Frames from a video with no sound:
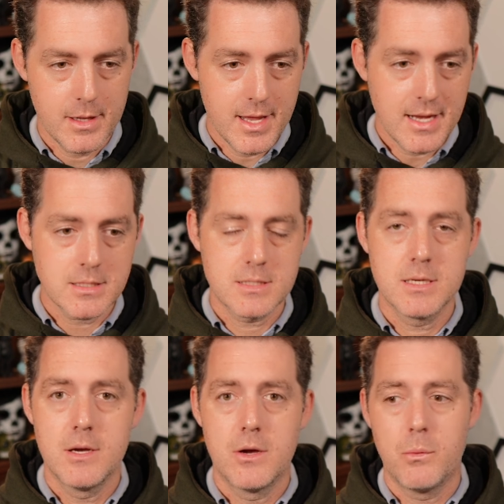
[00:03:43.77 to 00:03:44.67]
Next,
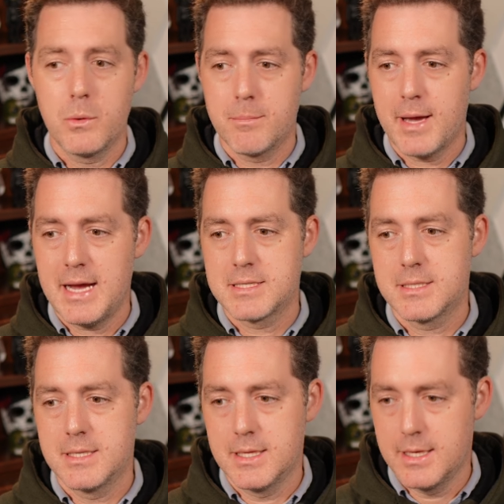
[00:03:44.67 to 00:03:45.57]
we pass
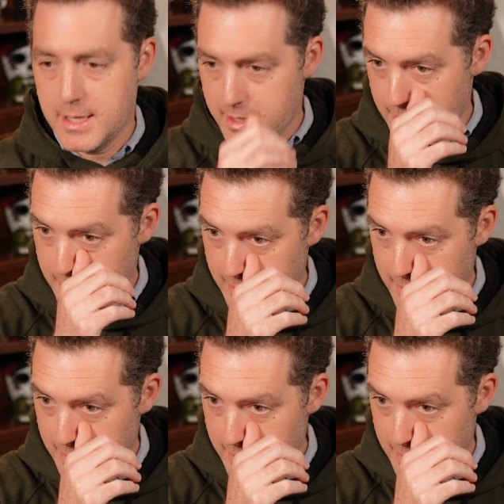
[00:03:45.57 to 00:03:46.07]
in